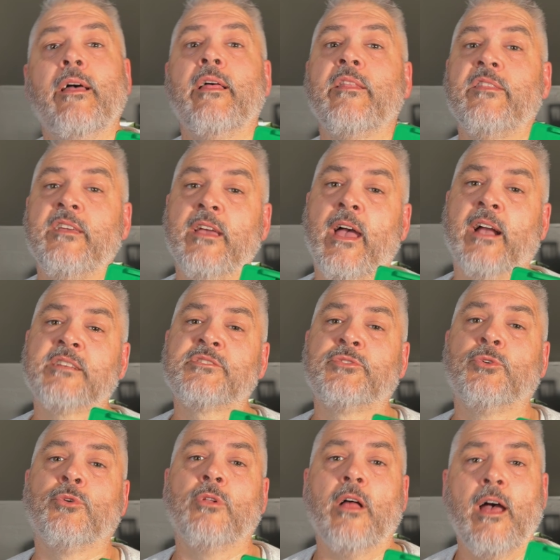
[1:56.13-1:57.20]
the
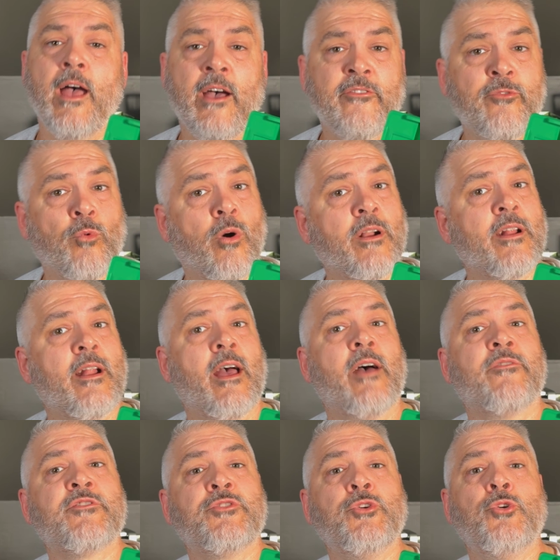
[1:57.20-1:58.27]
xTool F1 and
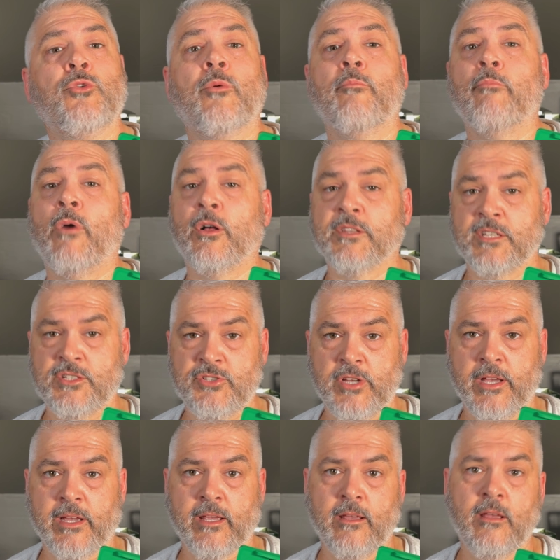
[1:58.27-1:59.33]
F2
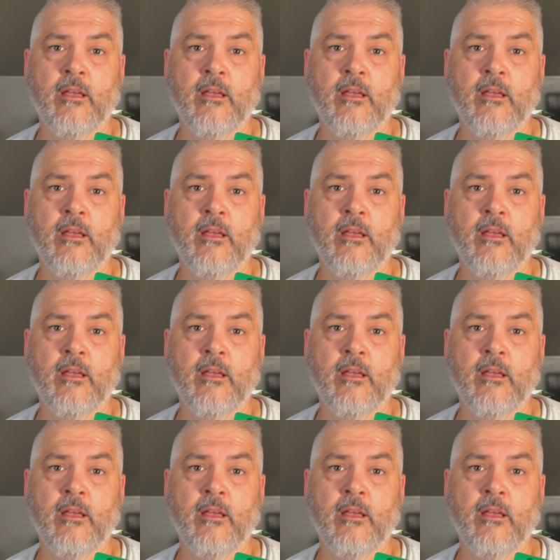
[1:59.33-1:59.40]
multi-jig.